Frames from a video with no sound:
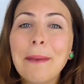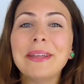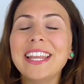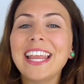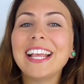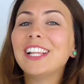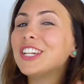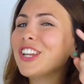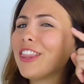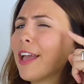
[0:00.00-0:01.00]
But in
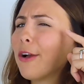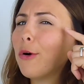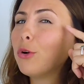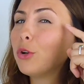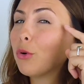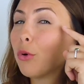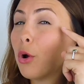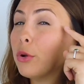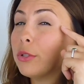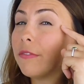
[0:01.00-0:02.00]
English, they're called
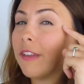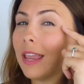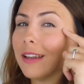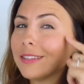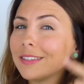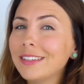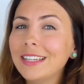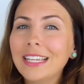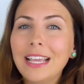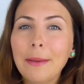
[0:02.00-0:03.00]
crow's feet.
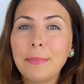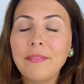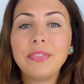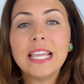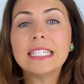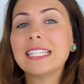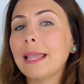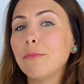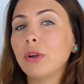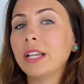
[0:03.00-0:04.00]
But these
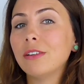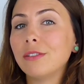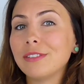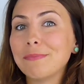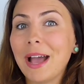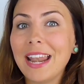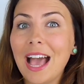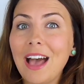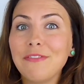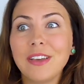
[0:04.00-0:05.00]
same wrinkles might
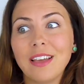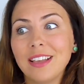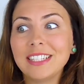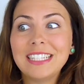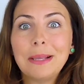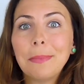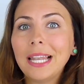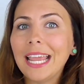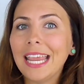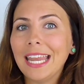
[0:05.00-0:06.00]
have a
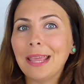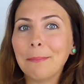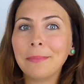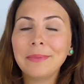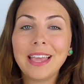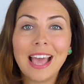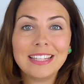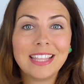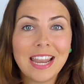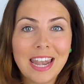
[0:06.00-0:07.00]
similar idiom
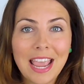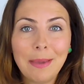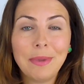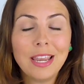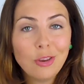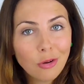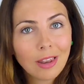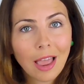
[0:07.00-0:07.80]
as their name in your